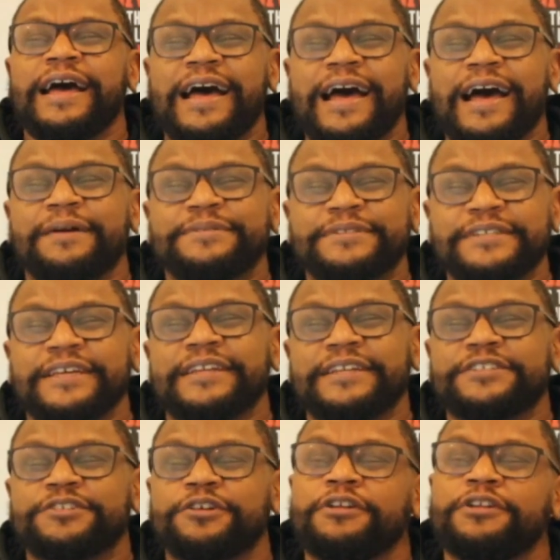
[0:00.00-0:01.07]
I'm seeing
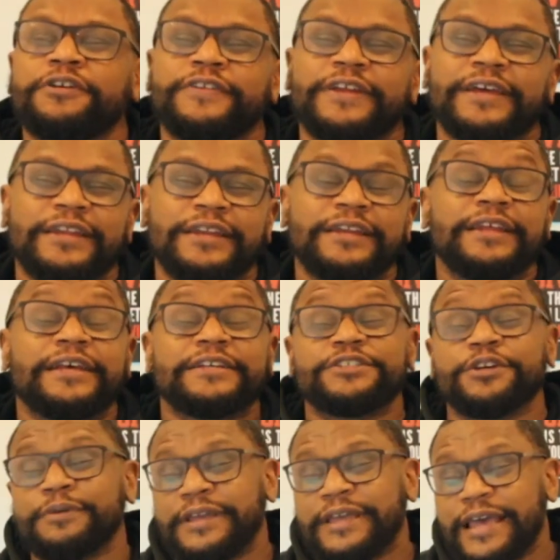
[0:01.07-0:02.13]
this all over the internet, so
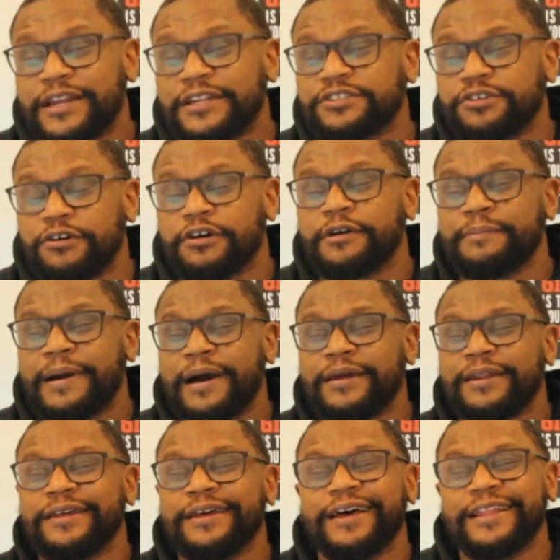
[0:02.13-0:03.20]
we got to talk about
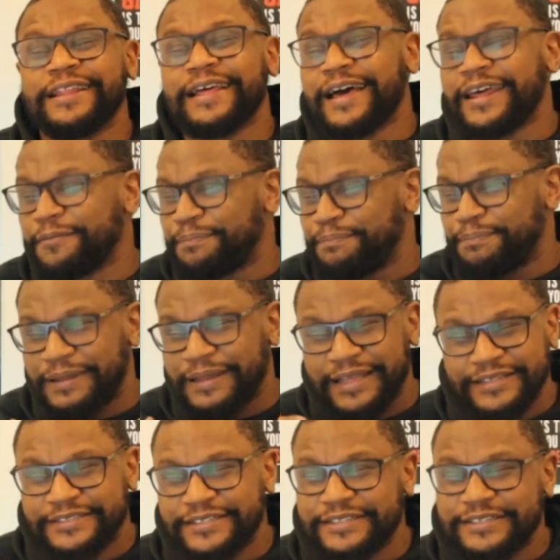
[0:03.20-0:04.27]
it. A lot of
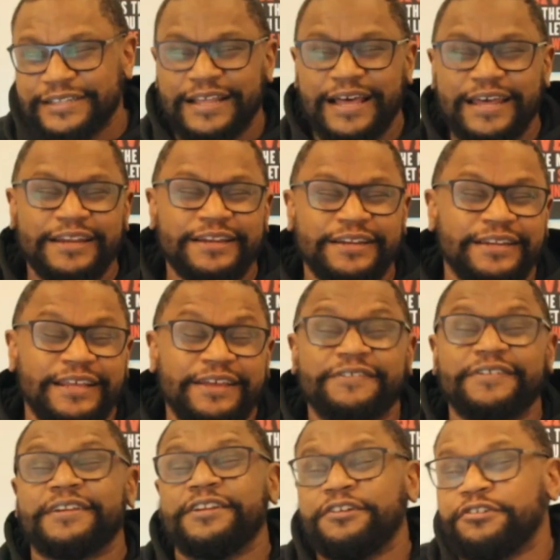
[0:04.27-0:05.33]
places, a lot of
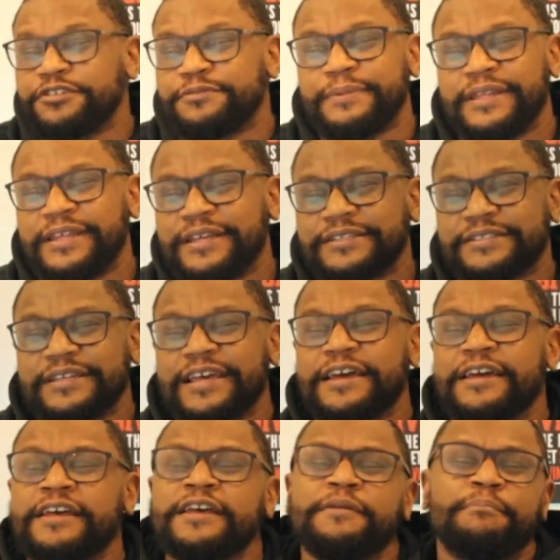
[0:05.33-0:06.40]
even news media saying
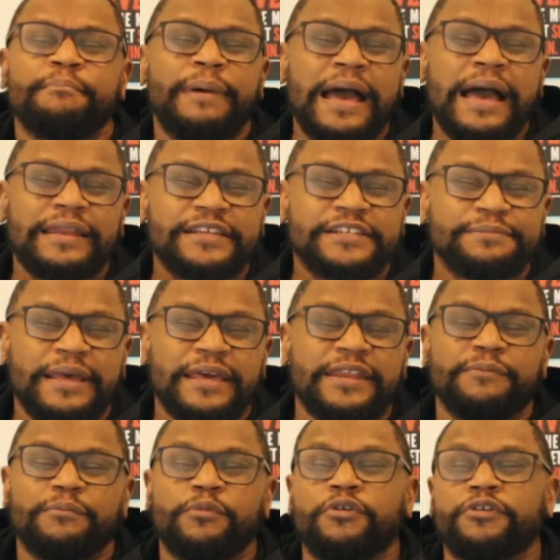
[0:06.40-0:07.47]
Biden has made it
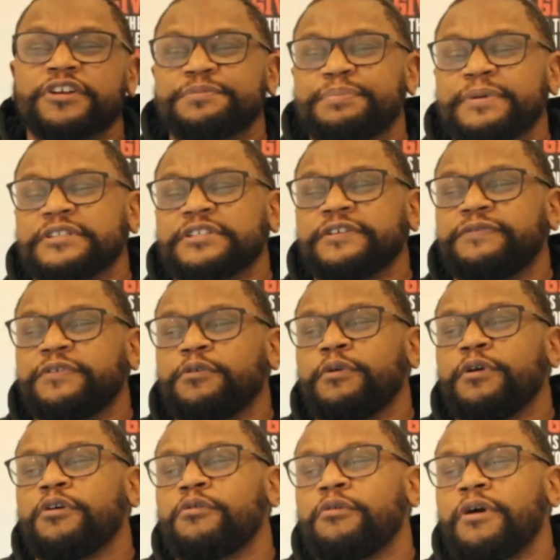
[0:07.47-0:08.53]
more expensive for
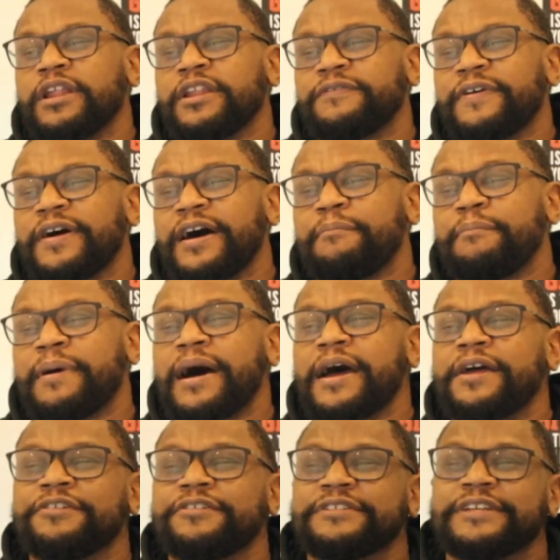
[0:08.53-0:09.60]
well-qualified
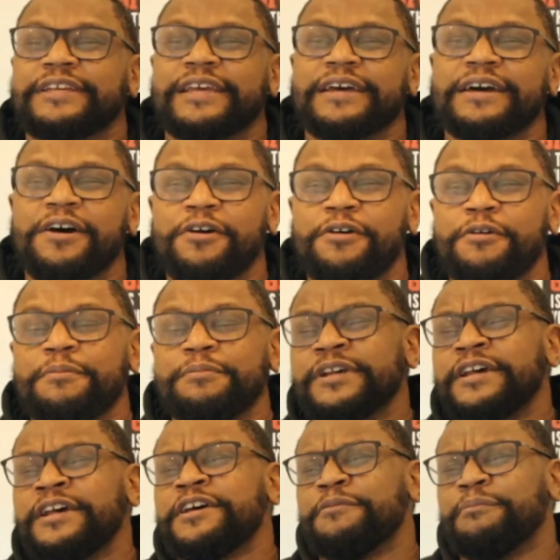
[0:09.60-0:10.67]
buyers to get homes.
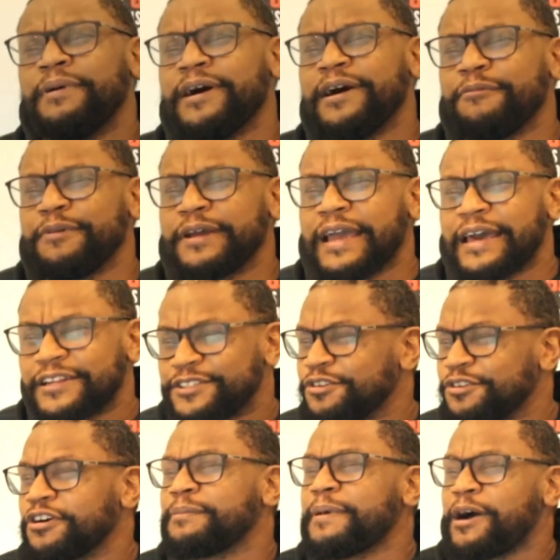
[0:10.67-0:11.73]
But we got to
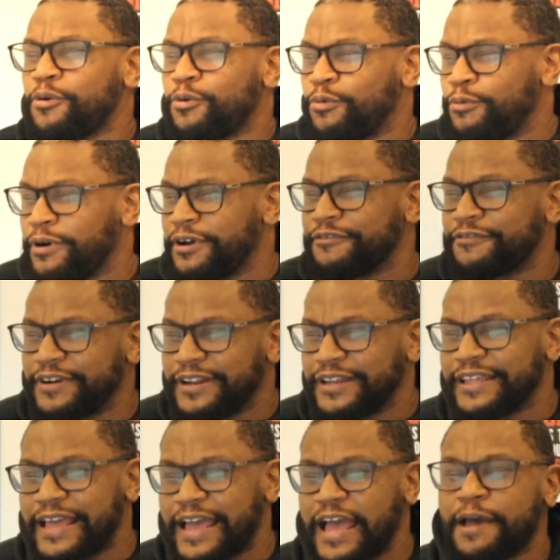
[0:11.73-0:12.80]
talk about what
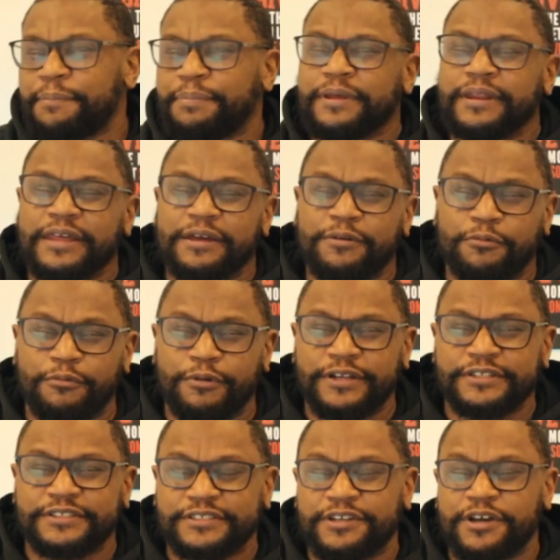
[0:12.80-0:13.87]
really happened and
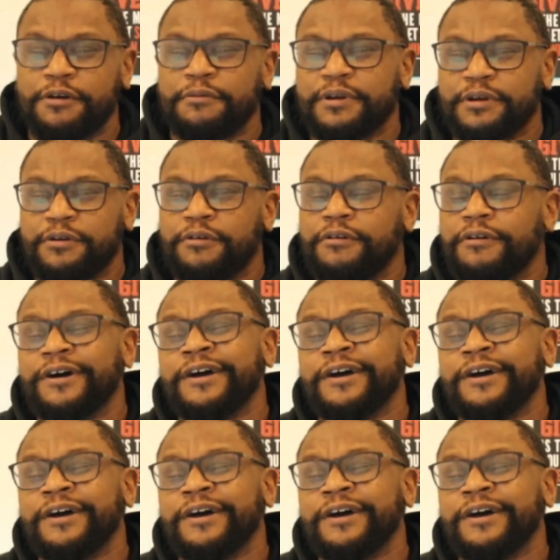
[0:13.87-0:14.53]
what's going on.